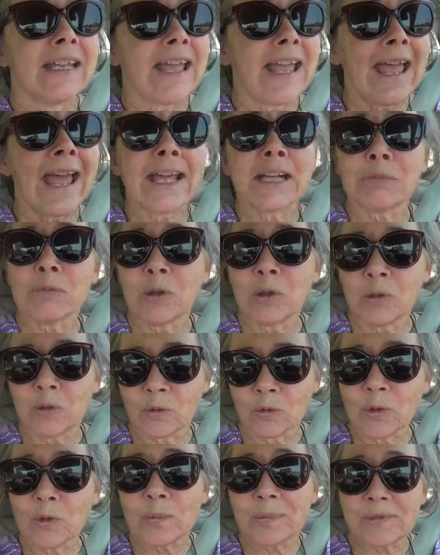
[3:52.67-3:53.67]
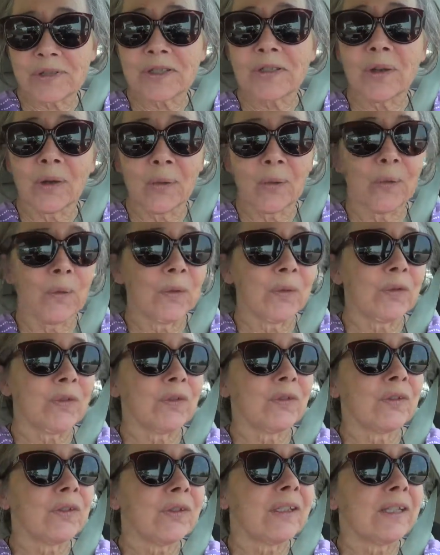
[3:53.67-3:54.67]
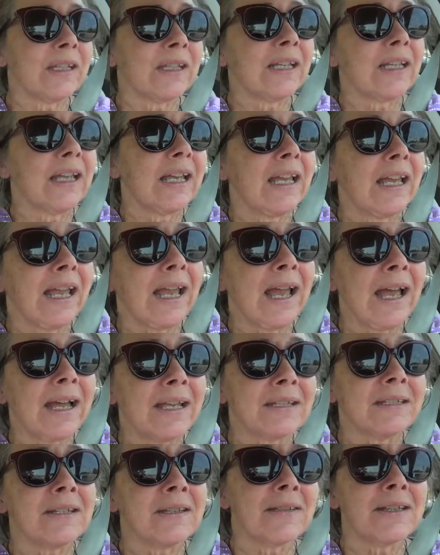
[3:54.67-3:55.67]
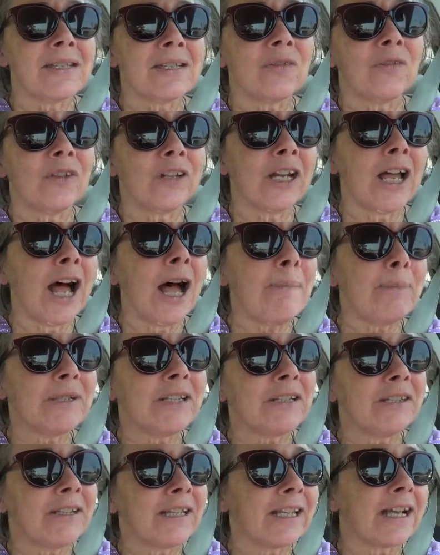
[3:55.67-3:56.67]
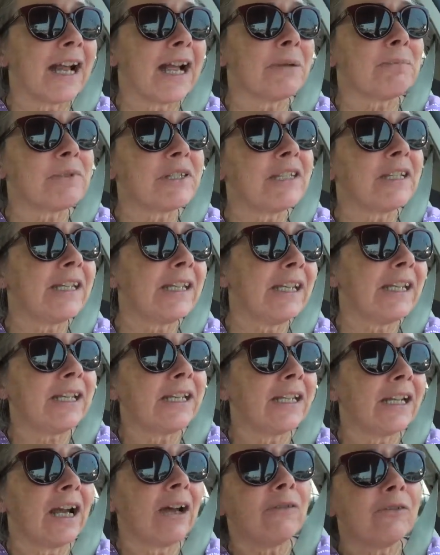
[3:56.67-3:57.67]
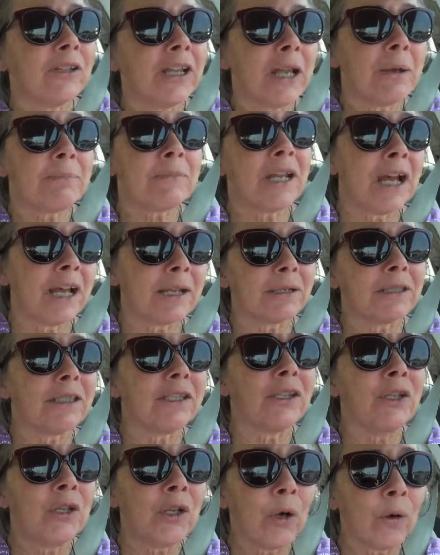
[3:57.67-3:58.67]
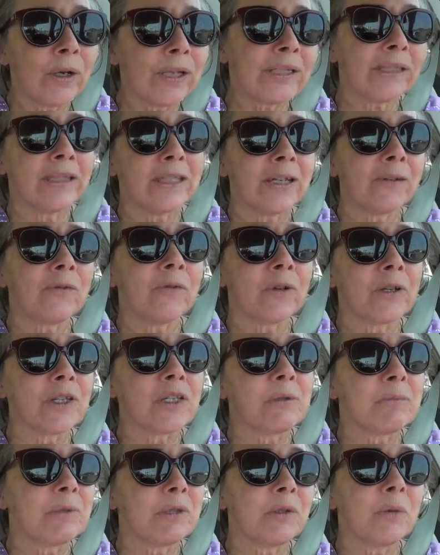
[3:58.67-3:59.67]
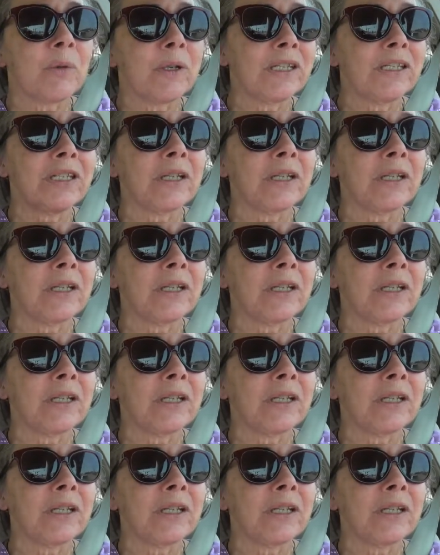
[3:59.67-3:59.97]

animal group souls. And this phenomenon that I'm seeing of him not knowing the difference between